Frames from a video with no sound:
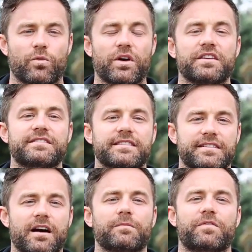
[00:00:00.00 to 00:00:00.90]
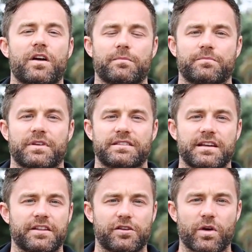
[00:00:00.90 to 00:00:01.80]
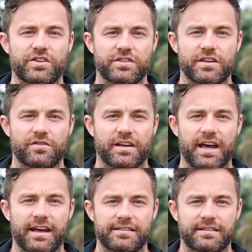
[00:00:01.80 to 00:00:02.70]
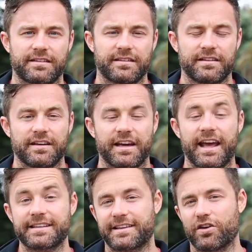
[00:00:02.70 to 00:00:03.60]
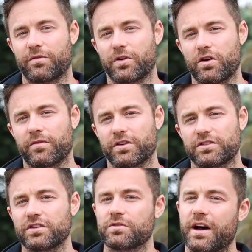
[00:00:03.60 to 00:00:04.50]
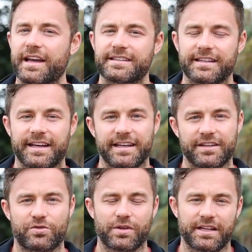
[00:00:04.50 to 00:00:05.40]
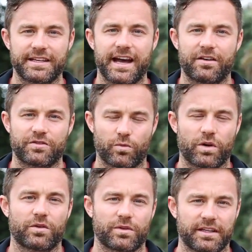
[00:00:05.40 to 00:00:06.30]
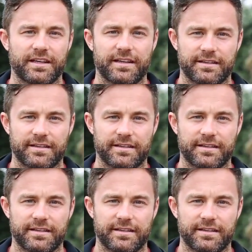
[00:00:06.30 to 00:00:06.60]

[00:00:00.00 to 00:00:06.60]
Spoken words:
Where does this come from? Is another question that you can ask. And ask it over and over until you isolate it and drill it down to what it really